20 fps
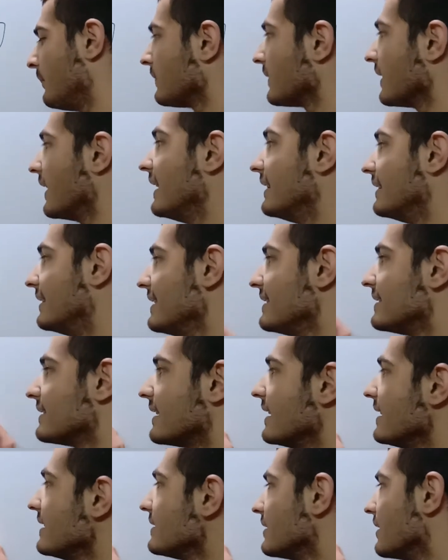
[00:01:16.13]
In this
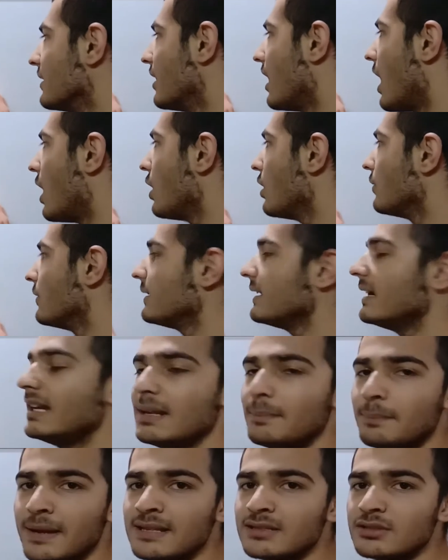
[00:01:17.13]
case, however, it
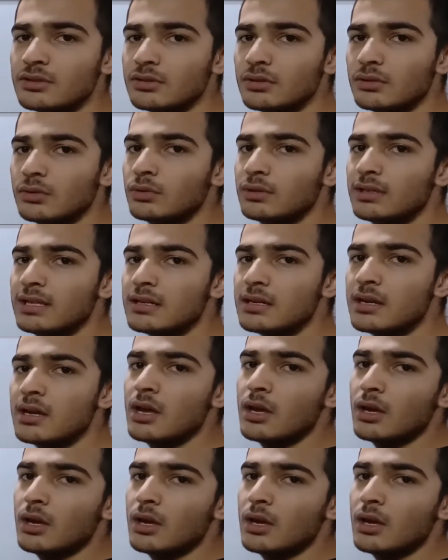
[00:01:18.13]
depends on only